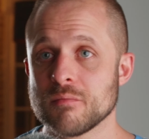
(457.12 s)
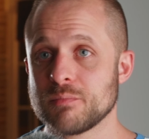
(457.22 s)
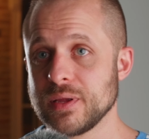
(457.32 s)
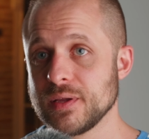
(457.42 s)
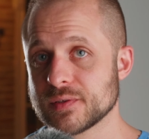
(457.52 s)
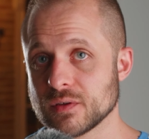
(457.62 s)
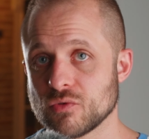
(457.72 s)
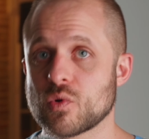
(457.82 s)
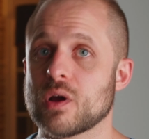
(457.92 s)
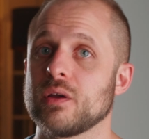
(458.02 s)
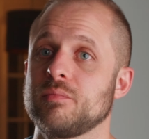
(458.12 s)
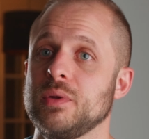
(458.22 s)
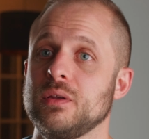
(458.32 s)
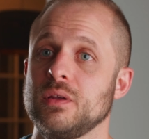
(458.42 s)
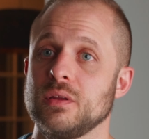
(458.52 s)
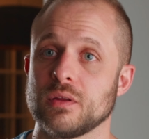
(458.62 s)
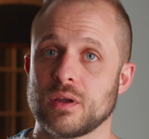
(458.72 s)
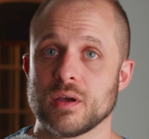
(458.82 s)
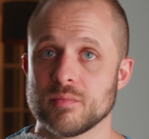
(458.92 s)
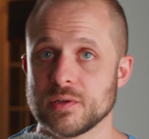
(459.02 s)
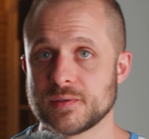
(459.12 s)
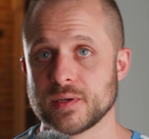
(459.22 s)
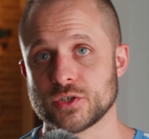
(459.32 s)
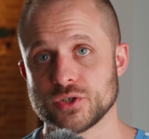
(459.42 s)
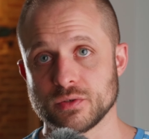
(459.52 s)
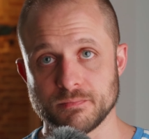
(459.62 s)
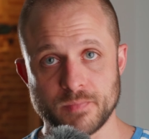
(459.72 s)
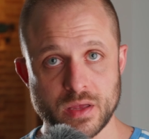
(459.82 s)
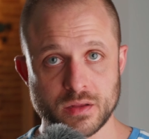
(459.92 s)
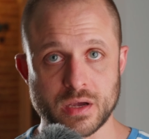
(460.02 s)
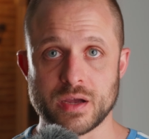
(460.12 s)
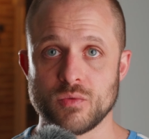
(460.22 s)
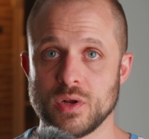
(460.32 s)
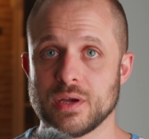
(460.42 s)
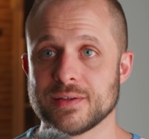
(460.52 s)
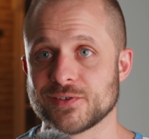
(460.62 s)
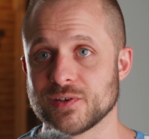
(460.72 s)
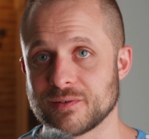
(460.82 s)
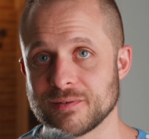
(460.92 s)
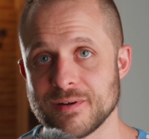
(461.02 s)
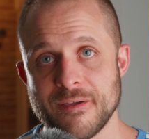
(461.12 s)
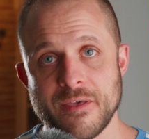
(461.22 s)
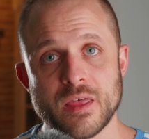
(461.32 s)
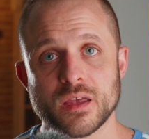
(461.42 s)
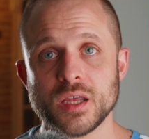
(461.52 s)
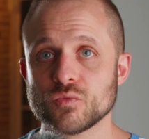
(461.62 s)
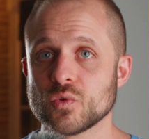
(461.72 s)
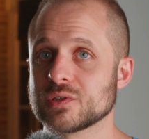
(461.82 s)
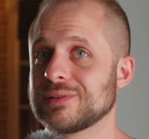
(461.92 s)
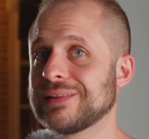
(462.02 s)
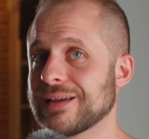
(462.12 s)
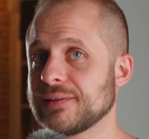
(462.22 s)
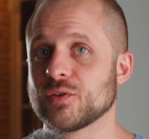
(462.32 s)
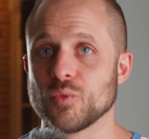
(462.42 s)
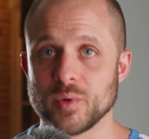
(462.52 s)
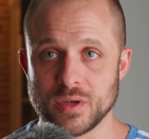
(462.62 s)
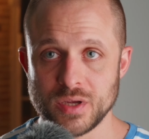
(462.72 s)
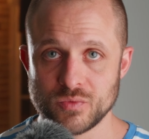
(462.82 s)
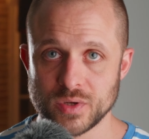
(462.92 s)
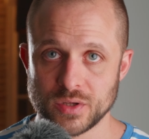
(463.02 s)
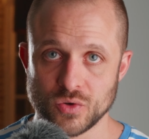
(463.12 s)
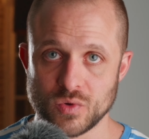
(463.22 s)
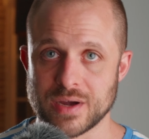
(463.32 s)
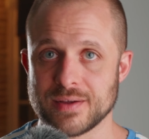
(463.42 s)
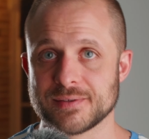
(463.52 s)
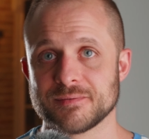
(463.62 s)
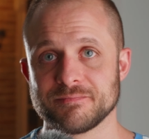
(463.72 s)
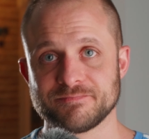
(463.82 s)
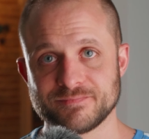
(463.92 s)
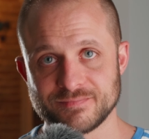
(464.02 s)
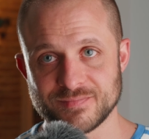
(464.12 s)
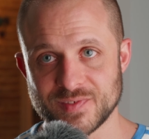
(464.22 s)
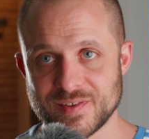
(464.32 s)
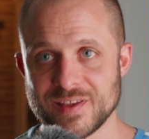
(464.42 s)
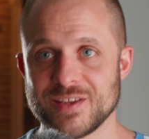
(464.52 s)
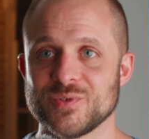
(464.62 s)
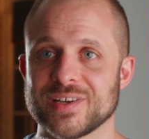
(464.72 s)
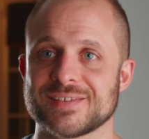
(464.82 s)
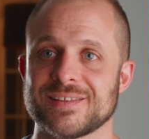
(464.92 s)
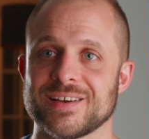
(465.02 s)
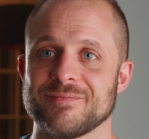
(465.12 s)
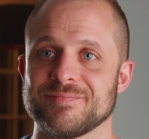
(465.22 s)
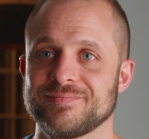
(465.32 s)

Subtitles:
please write me in the comment section and I will answer. It was nice to be here with you guys. See you next time.